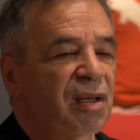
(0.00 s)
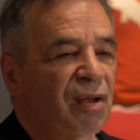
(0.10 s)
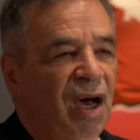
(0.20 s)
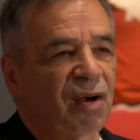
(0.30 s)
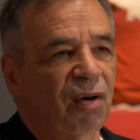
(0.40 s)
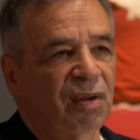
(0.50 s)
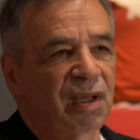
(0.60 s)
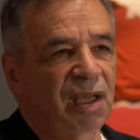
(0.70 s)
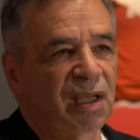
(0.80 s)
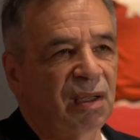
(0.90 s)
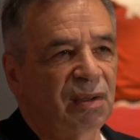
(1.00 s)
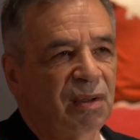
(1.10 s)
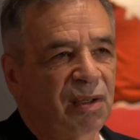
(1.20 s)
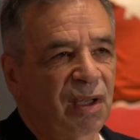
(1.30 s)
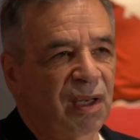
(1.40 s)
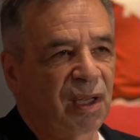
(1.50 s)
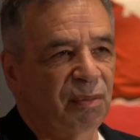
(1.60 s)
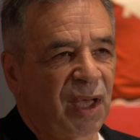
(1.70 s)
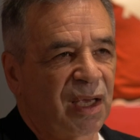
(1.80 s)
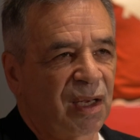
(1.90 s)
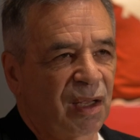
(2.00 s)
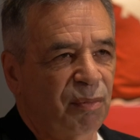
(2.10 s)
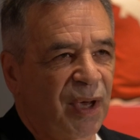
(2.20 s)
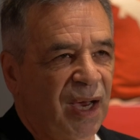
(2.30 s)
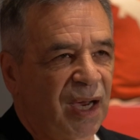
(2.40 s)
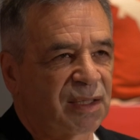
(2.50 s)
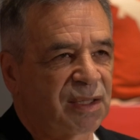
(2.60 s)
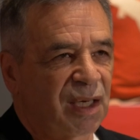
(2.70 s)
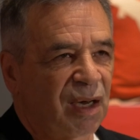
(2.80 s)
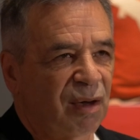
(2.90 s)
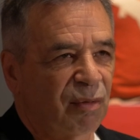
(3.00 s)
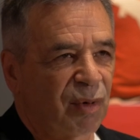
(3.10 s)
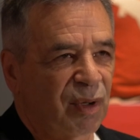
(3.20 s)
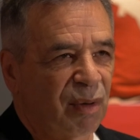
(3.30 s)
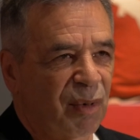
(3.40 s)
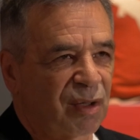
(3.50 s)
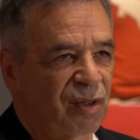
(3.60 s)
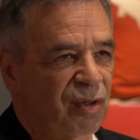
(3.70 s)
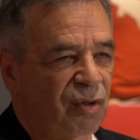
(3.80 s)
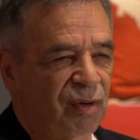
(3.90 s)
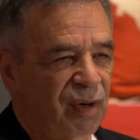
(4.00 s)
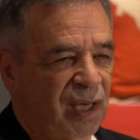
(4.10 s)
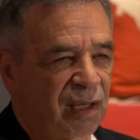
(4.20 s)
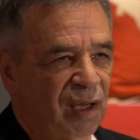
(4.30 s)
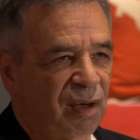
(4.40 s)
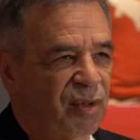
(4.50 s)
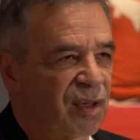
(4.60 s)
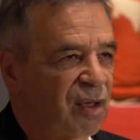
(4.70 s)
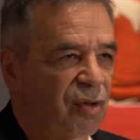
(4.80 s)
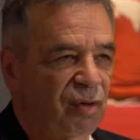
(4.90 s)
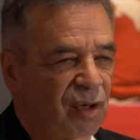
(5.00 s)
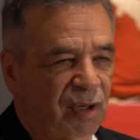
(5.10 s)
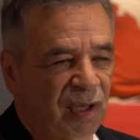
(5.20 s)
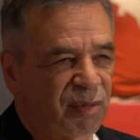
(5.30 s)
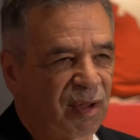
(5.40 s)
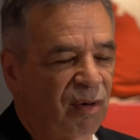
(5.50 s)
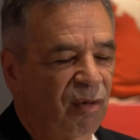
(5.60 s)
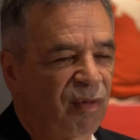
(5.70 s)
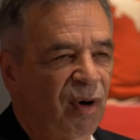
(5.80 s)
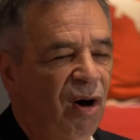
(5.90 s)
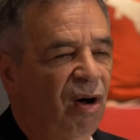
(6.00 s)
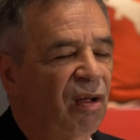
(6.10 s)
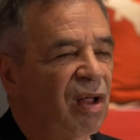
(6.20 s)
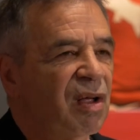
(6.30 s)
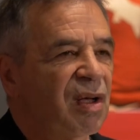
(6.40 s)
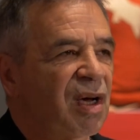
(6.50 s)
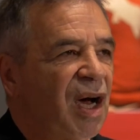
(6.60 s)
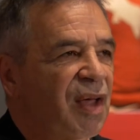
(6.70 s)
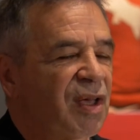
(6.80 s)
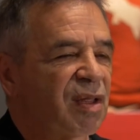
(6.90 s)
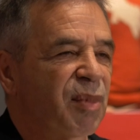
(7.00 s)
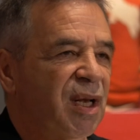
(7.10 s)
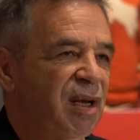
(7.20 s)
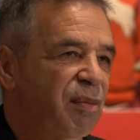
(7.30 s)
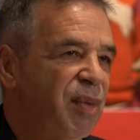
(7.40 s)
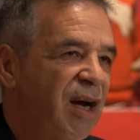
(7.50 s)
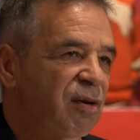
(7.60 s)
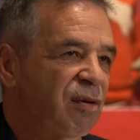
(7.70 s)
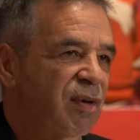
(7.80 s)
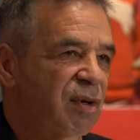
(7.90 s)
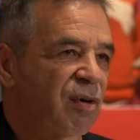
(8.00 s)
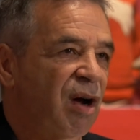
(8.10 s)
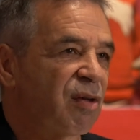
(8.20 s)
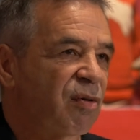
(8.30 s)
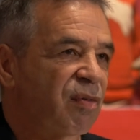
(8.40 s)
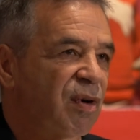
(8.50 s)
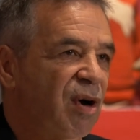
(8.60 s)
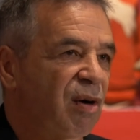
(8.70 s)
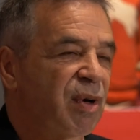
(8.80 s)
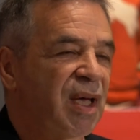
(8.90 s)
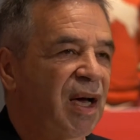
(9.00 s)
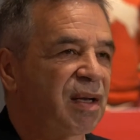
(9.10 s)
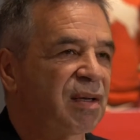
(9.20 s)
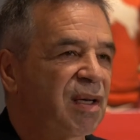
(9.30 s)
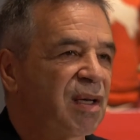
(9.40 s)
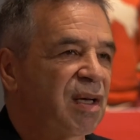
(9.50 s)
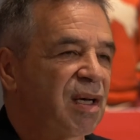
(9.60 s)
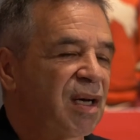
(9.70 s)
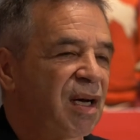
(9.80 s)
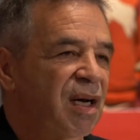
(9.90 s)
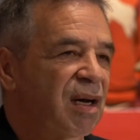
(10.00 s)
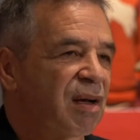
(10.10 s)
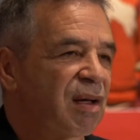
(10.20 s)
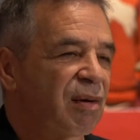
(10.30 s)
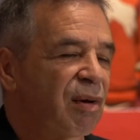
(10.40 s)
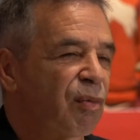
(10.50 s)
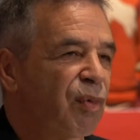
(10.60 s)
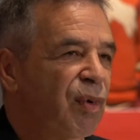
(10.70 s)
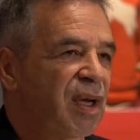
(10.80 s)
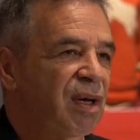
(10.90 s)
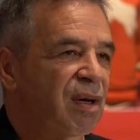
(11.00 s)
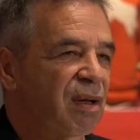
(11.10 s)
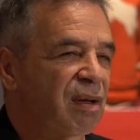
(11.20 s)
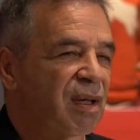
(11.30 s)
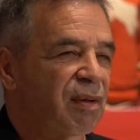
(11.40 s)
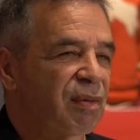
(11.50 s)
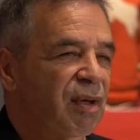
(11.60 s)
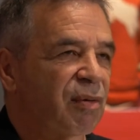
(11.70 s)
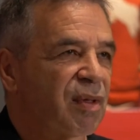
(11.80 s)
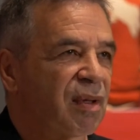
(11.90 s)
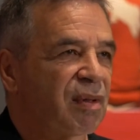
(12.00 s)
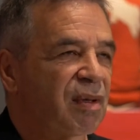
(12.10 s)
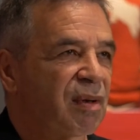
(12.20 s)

not only did it make an impact uh, with, amongst the junior A clubs and the junior clubs overall, I think it made an impact over lacrosse overall. We had uh, real, there was a, you